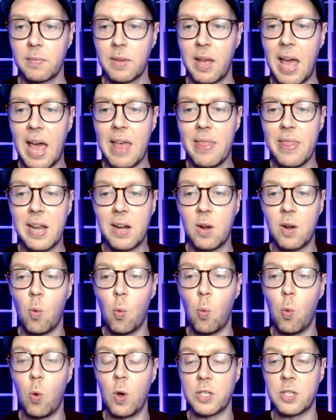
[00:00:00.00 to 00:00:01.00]
and then it
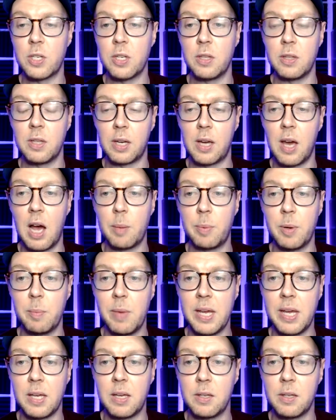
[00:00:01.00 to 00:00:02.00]
wasn't The Carpet
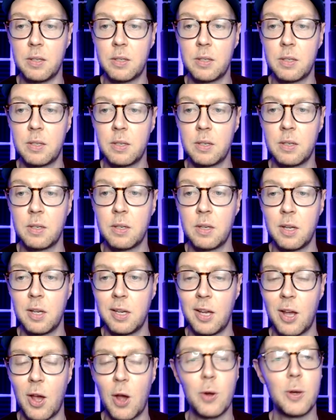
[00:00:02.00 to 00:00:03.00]
Makers.
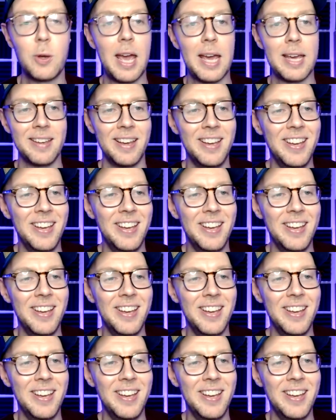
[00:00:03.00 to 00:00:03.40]
Okay.